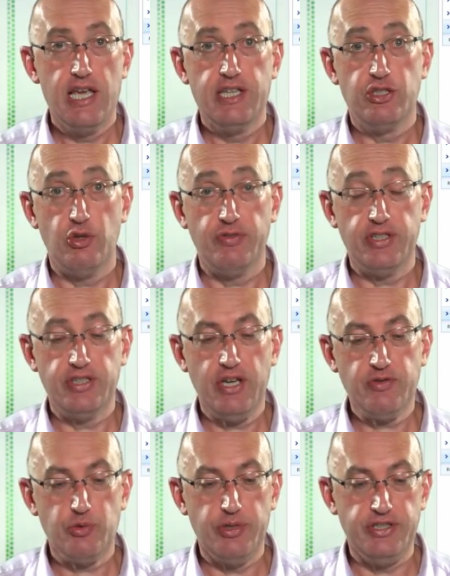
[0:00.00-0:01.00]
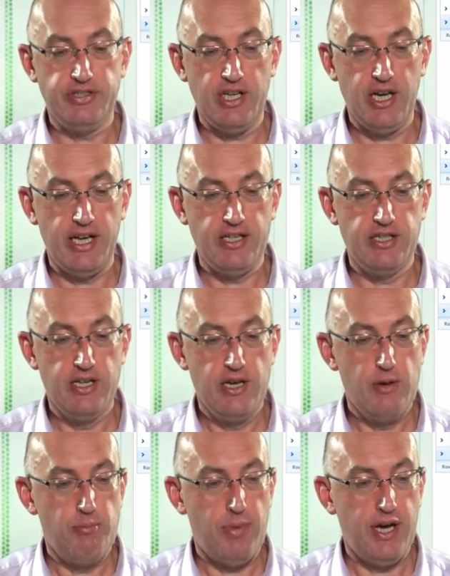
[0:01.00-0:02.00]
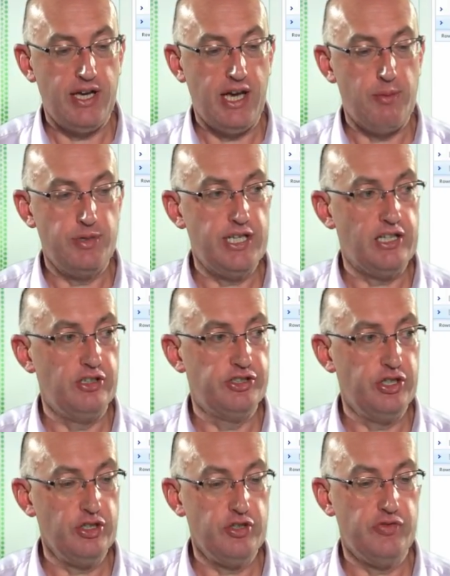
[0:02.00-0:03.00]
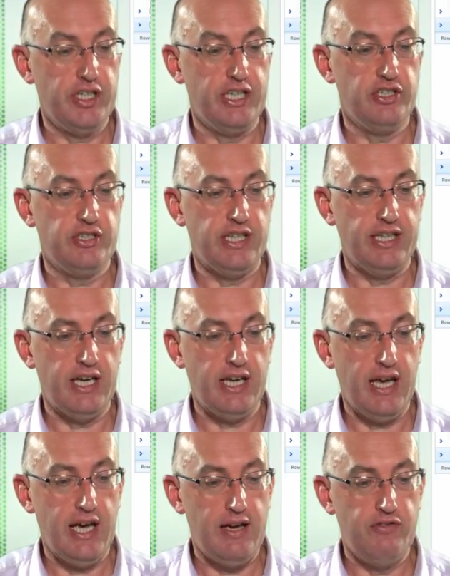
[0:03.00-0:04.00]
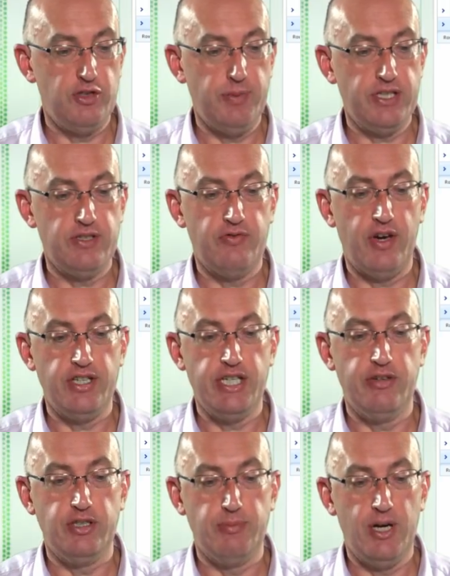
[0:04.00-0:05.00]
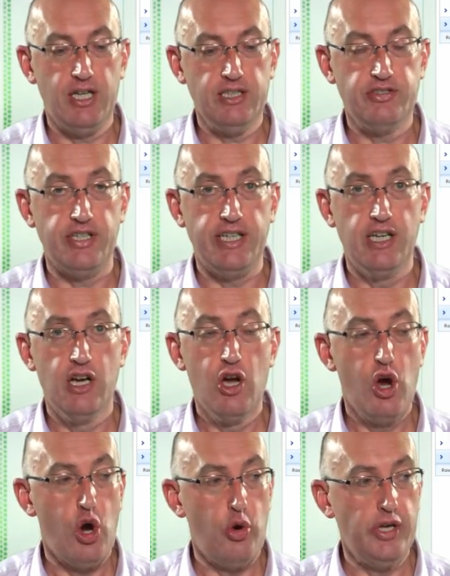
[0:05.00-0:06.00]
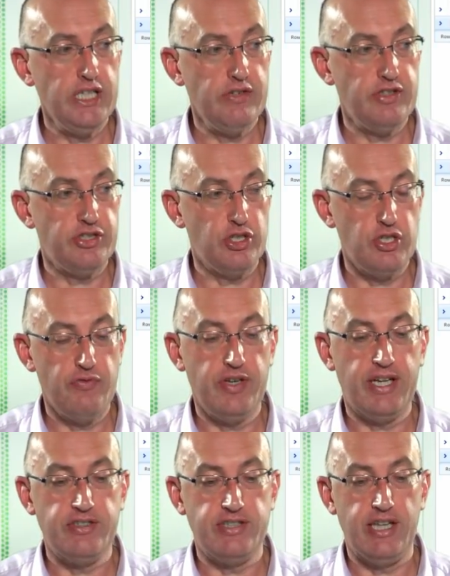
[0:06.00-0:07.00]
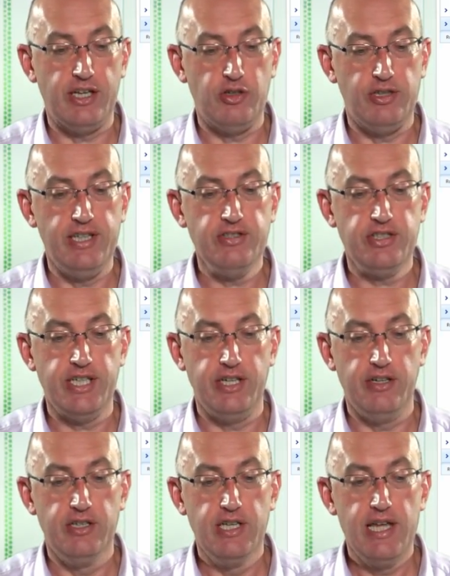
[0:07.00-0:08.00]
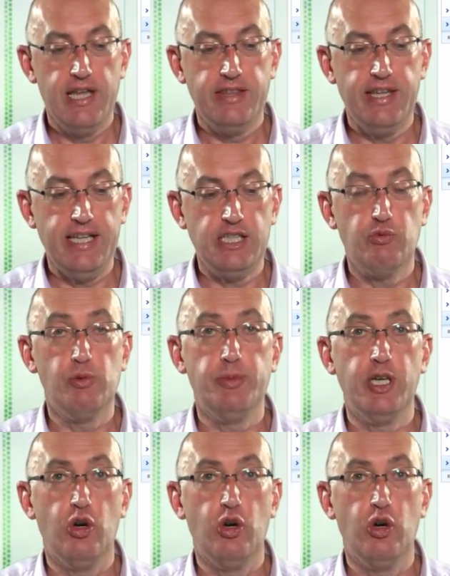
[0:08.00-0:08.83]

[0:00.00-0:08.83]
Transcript: So if the software is signed by a particular certificate that I have specified here in the policy, or any of the certificates that I could list here, then it will be